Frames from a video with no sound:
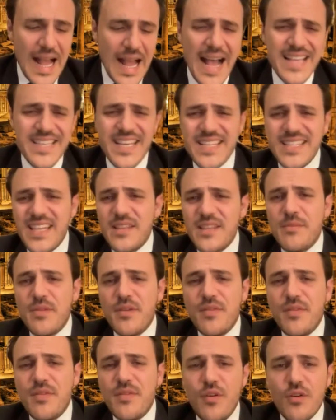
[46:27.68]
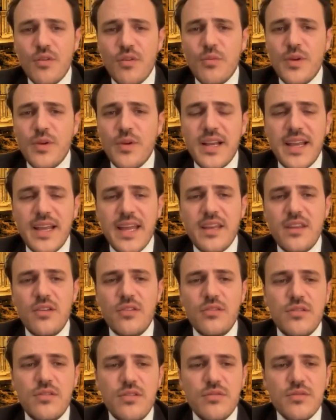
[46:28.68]
As I said before, we
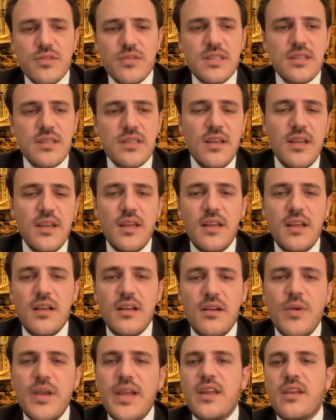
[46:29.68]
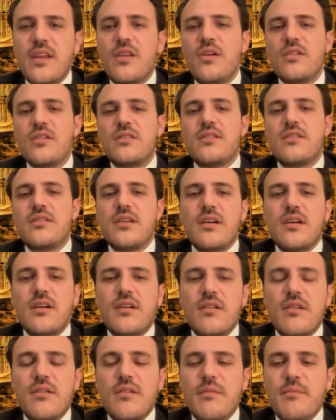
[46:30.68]
cannot use, we cannot
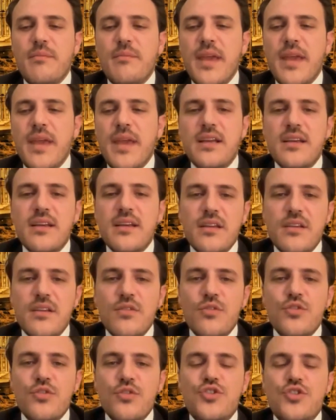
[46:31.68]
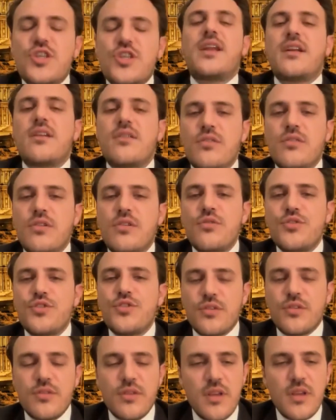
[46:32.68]
uh, make, you know, general
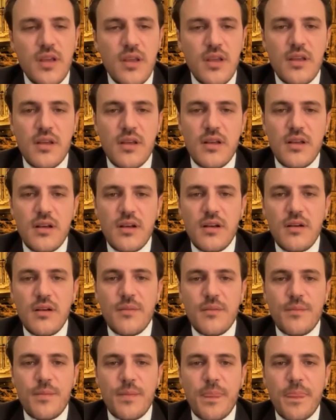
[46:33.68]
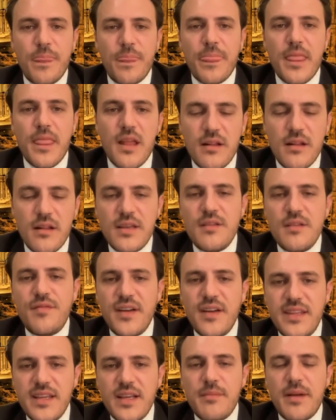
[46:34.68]
conclusion. Um,
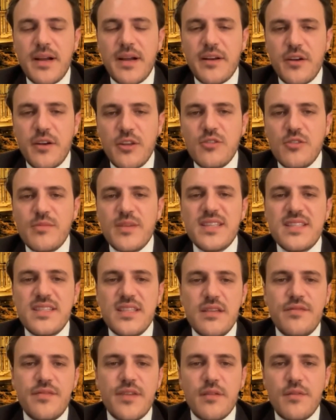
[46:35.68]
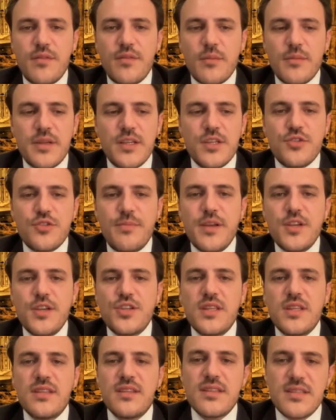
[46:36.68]
lymphatic macroanatomy is different from each
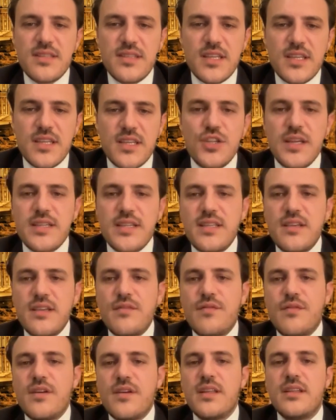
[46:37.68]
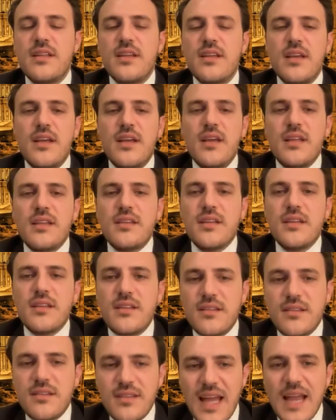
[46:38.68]
patient. The staging is different
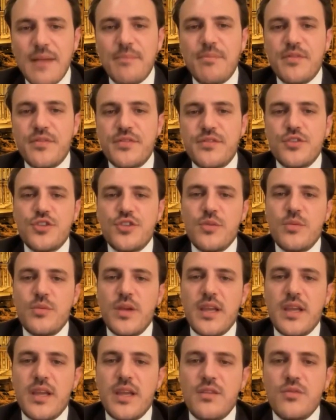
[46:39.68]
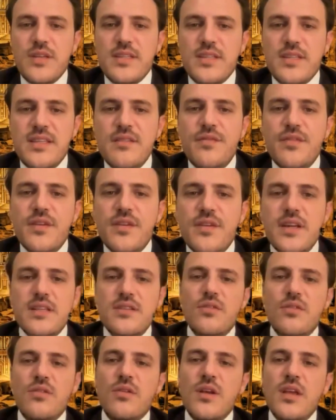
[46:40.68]
the type of surgery we can do is different.
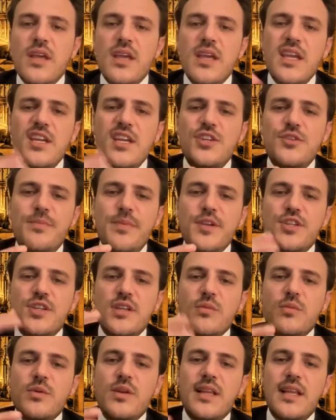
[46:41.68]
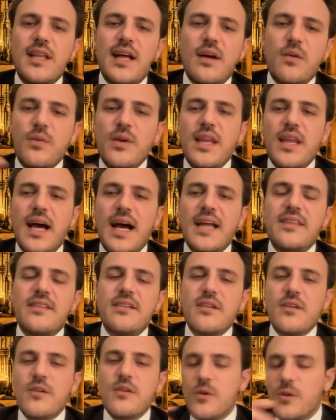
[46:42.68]
So each patient will, will
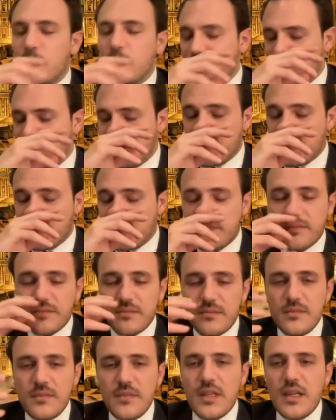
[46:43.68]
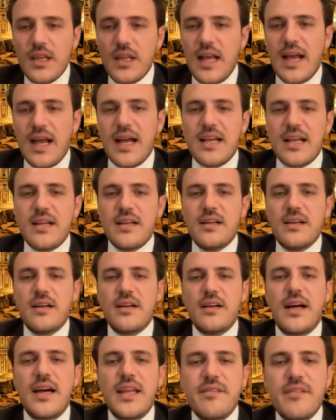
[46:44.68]
undergo uh,
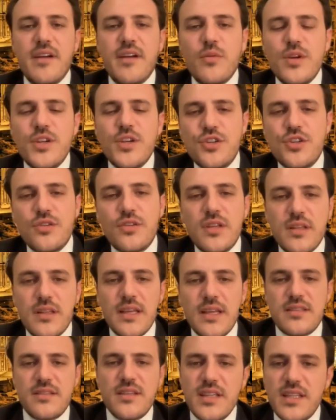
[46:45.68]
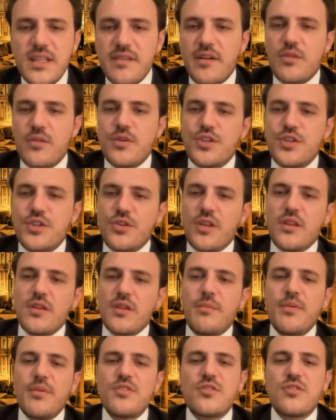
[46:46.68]
uh, an evaluation in a strict evaluation in
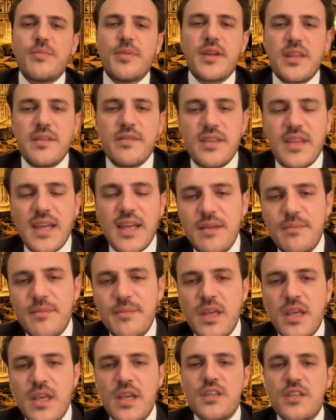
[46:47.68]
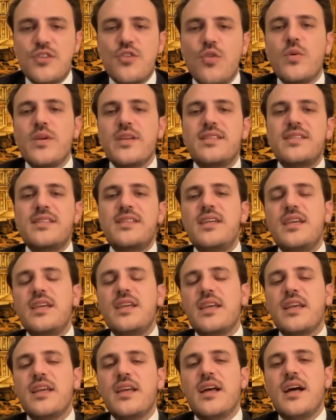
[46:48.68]
the postoperative time. So we
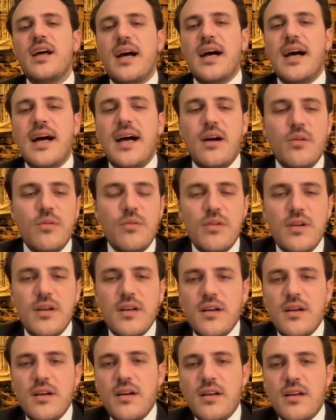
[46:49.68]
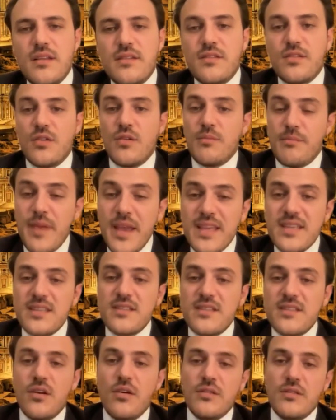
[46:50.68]
see how, uh, so
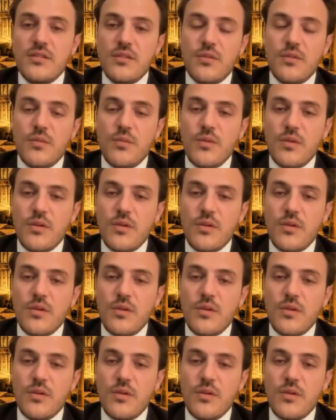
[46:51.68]
based on